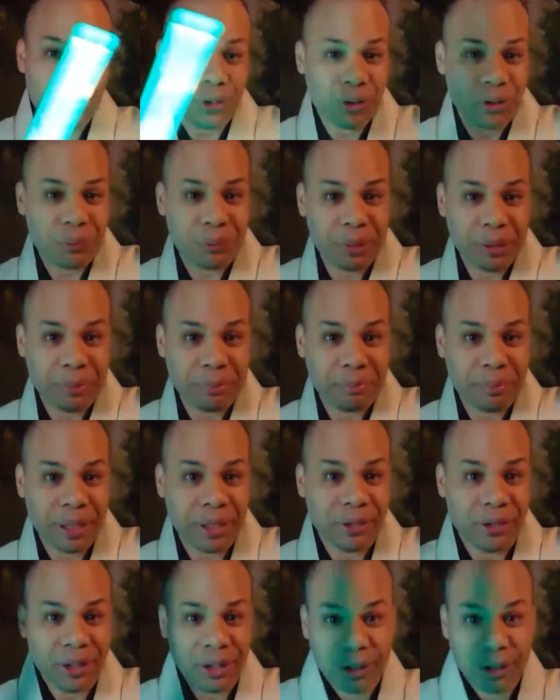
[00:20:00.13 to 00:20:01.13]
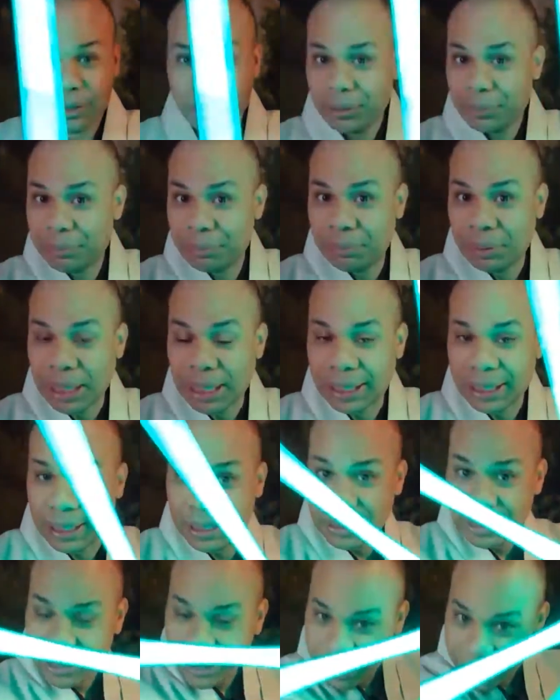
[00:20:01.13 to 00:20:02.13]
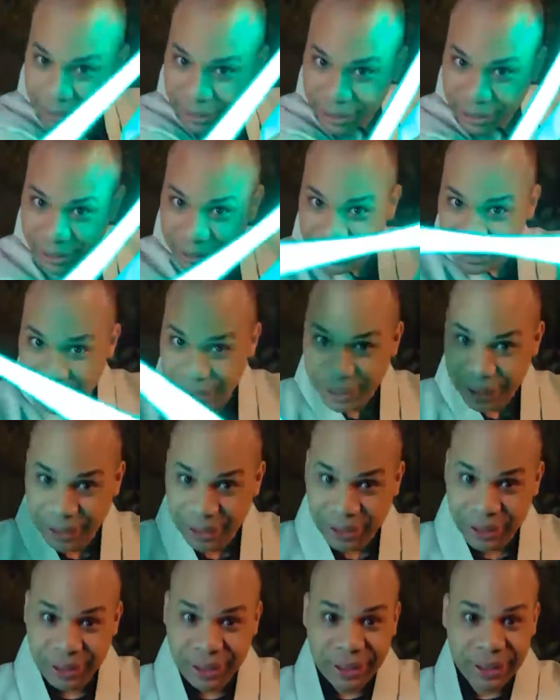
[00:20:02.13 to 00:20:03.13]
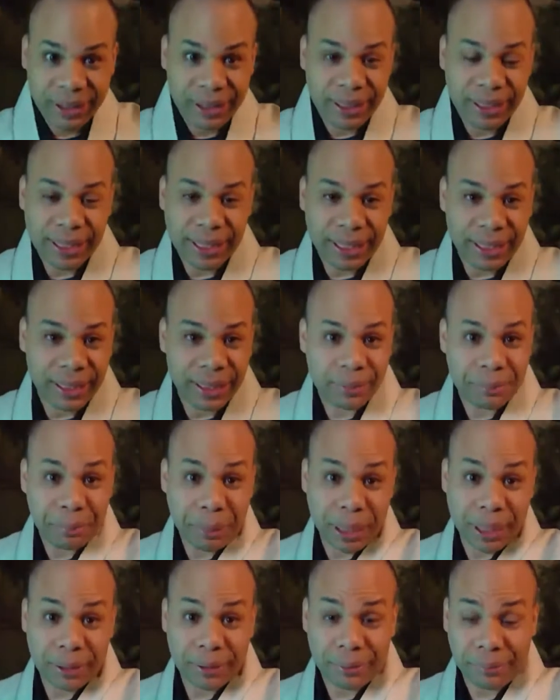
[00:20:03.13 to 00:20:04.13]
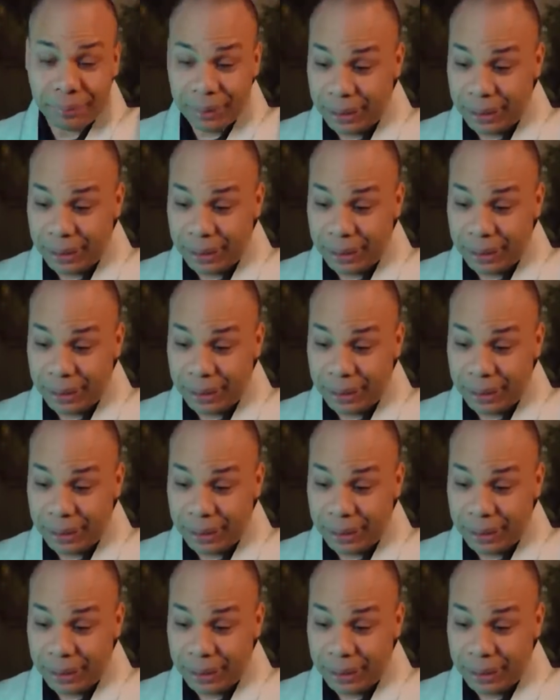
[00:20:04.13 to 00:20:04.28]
is basic blocking here, here, here, and the bottom.